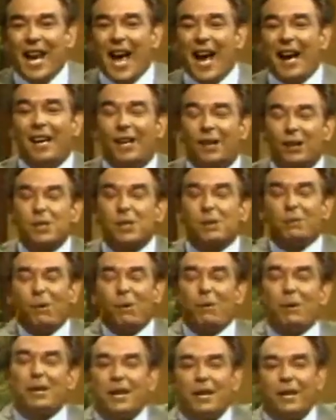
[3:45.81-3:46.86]
And he looks
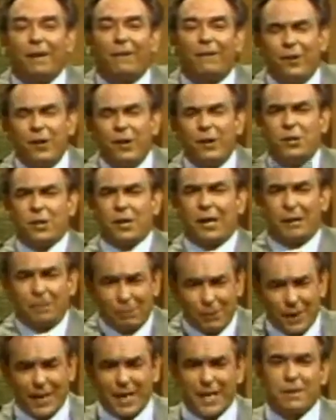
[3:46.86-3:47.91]
forward to their future. He
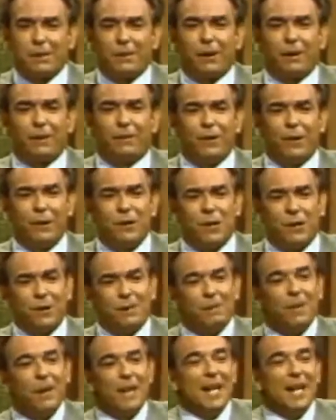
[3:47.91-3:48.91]
plans for their future.